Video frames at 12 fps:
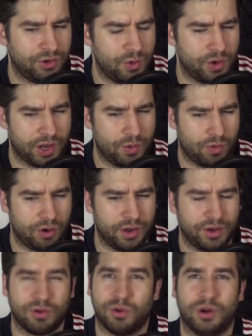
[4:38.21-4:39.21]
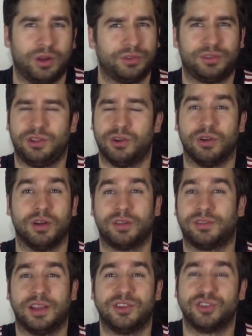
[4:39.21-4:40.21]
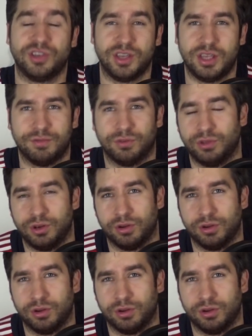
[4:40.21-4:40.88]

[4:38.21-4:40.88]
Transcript: do what I want or else you're essentially evil.